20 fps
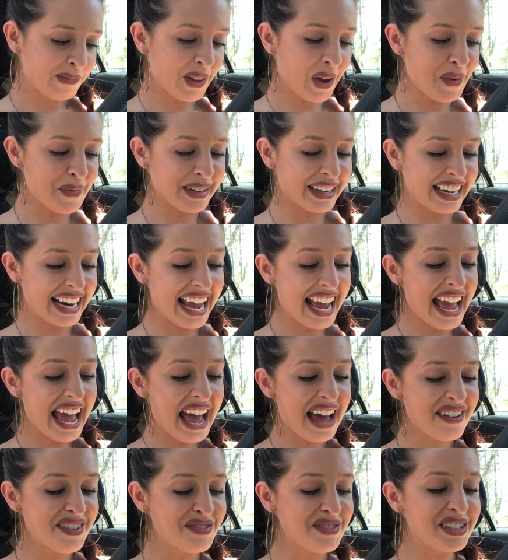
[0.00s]
Oh my god, I
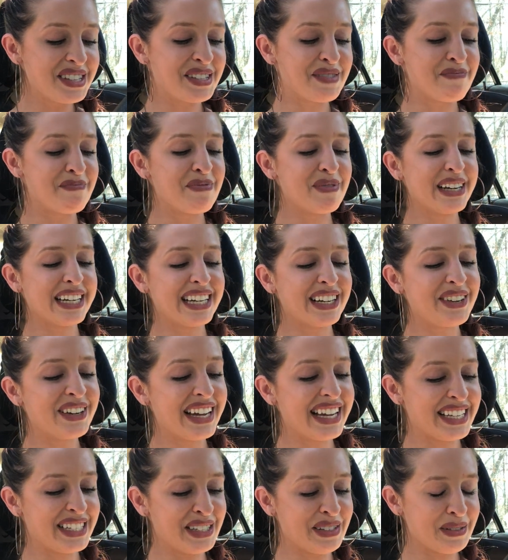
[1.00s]
have this Brit.
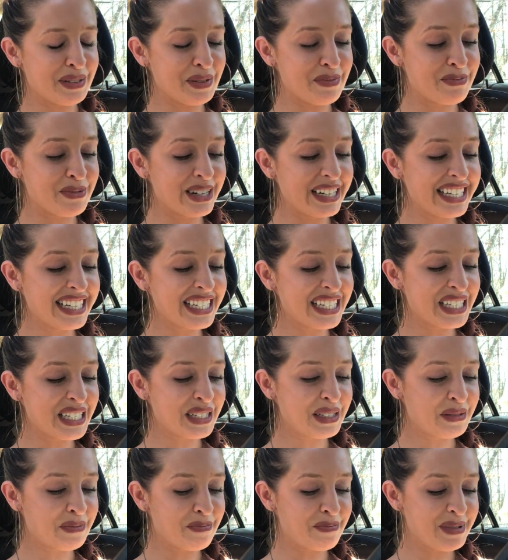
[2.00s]
Okay, so the Britney
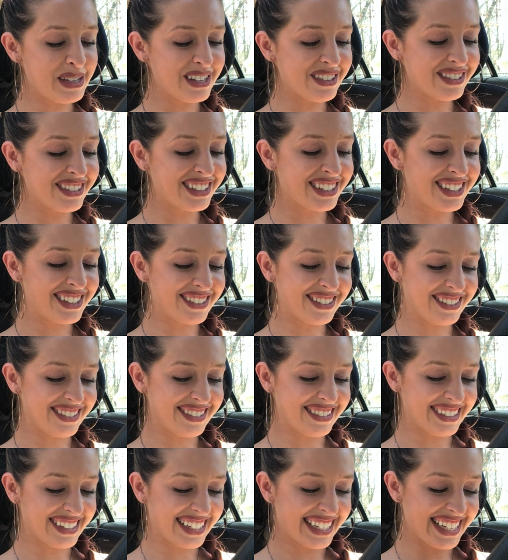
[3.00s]
Spears
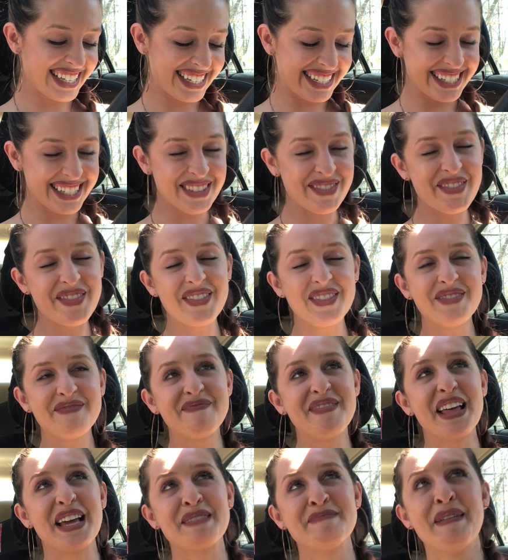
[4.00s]
song just
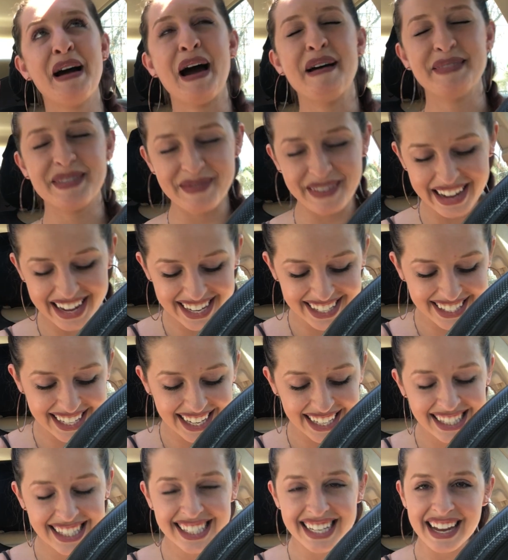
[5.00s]
like popped in my head. It's
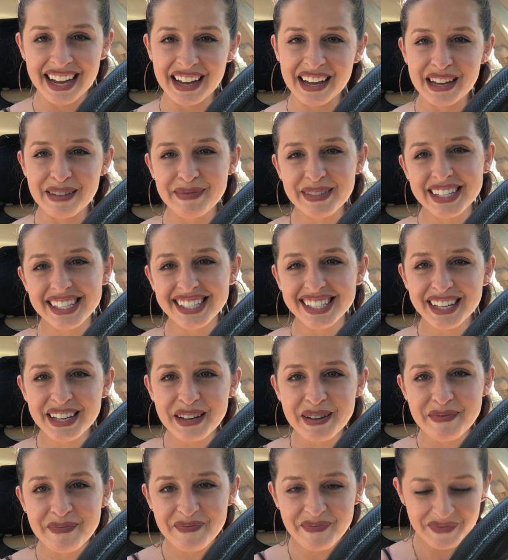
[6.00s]
like time is
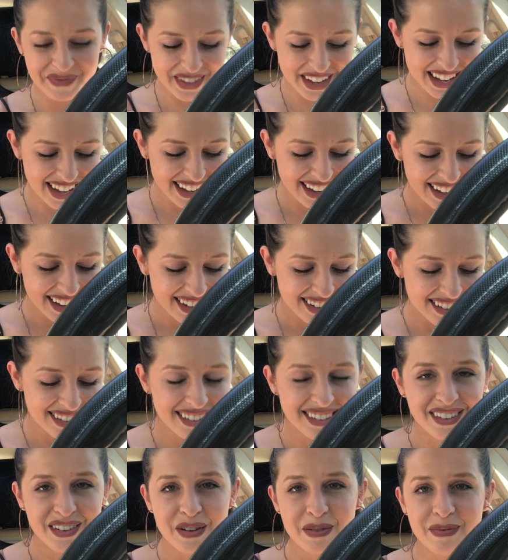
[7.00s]
up.
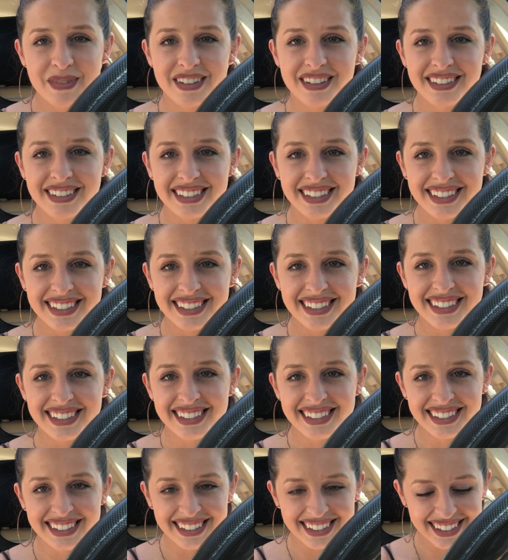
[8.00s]
No more na
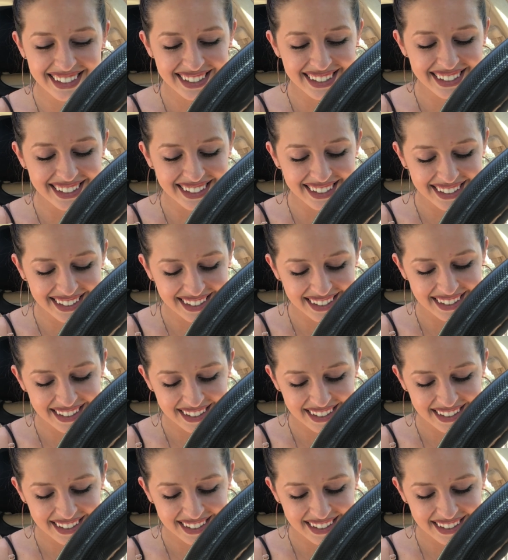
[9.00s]
na na.